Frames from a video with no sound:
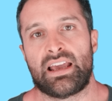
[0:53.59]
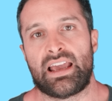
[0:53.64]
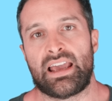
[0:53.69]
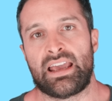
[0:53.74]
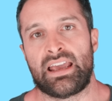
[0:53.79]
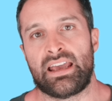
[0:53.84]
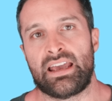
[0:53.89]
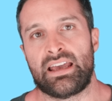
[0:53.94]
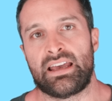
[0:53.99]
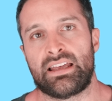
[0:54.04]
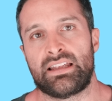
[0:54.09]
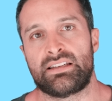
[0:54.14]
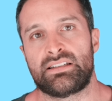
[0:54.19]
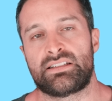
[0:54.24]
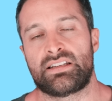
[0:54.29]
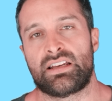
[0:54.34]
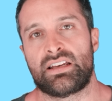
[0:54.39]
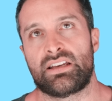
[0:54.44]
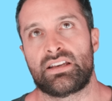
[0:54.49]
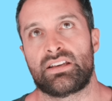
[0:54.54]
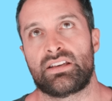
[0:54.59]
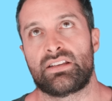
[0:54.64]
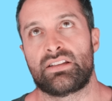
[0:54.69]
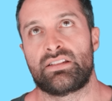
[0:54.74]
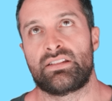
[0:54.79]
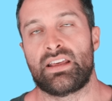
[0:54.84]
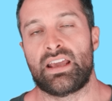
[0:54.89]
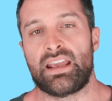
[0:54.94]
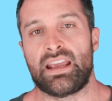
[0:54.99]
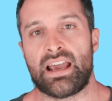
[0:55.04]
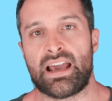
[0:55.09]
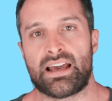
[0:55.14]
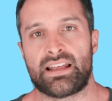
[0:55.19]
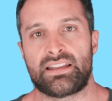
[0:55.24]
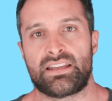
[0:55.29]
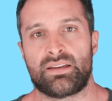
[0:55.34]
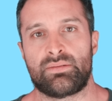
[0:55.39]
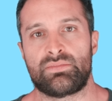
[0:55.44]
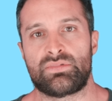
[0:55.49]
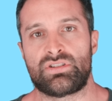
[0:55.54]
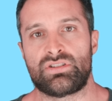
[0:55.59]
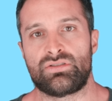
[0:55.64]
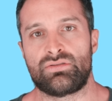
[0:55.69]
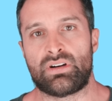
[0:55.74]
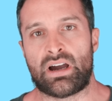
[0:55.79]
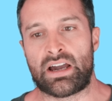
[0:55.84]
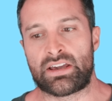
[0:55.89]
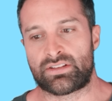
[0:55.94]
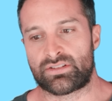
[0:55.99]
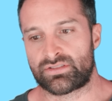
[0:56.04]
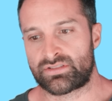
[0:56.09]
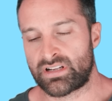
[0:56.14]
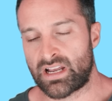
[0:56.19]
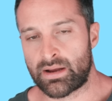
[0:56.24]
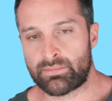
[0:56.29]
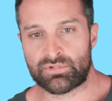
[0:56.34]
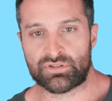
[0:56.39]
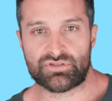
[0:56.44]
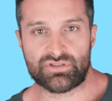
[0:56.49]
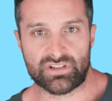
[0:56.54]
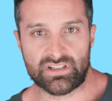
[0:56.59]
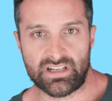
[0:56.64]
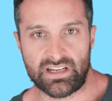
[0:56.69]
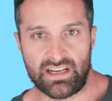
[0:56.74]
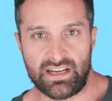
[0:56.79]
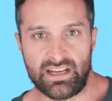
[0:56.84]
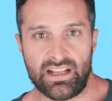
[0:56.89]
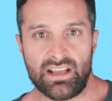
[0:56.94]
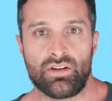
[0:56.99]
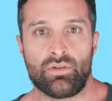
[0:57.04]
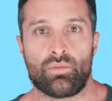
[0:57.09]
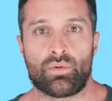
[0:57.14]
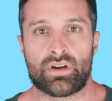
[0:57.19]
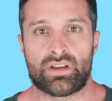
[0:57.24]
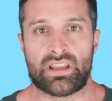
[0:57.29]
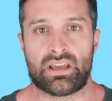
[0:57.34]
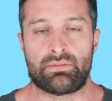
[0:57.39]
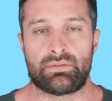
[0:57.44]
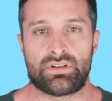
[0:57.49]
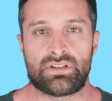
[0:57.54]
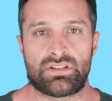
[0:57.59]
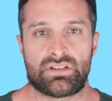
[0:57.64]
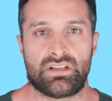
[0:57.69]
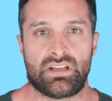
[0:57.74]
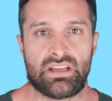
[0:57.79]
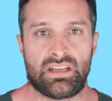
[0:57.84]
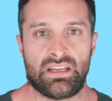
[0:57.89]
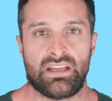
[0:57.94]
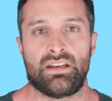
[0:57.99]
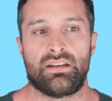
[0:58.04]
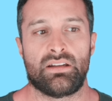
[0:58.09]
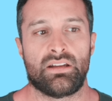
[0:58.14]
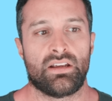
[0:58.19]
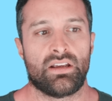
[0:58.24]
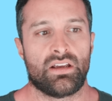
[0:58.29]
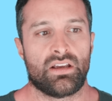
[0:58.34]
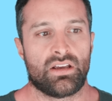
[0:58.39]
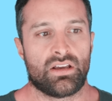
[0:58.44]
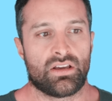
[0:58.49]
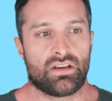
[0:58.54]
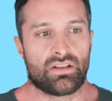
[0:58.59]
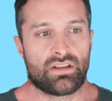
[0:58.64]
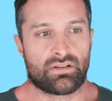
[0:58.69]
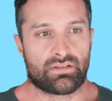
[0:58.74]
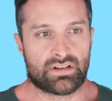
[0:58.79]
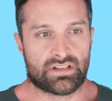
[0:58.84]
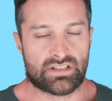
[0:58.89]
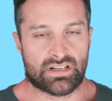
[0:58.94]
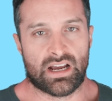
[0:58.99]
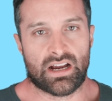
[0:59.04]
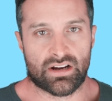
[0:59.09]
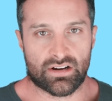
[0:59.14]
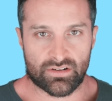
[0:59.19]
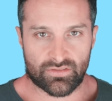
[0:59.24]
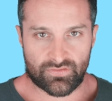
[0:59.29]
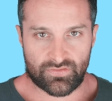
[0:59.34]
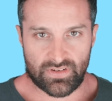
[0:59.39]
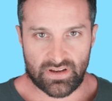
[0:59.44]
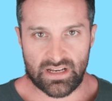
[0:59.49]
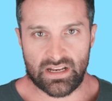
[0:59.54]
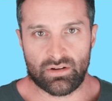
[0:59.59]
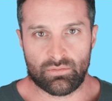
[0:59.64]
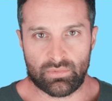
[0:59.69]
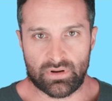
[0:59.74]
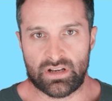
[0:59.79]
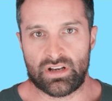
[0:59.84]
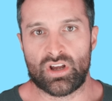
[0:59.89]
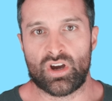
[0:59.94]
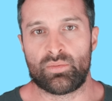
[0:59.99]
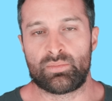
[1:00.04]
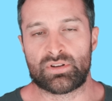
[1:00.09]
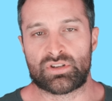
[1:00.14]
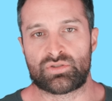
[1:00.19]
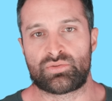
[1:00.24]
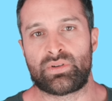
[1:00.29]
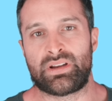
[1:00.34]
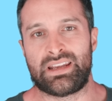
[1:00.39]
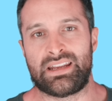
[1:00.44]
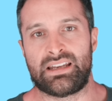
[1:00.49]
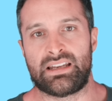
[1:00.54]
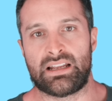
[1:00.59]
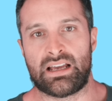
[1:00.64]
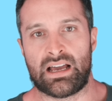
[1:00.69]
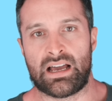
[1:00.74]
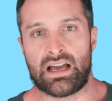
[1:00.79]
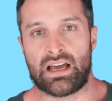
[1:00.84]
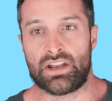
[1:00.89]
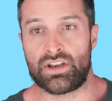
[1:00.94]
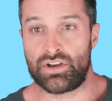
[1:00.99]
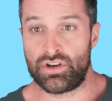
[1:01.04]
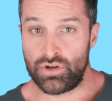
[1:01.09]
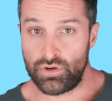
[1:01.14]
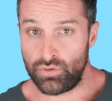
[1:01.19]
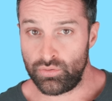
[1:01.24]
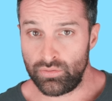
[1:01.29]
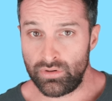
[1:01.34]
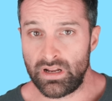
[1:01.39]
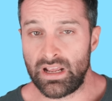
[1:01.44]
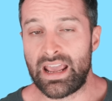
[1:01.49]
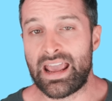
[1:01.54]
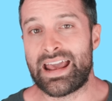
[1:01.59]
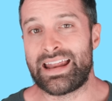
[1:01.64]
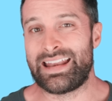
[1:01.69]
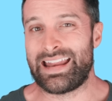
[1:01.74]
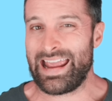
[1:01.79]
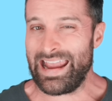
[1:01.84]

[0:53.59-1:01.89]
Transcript: and they had them do either time-restricted eating, where they would eat their entire feeding window between noon and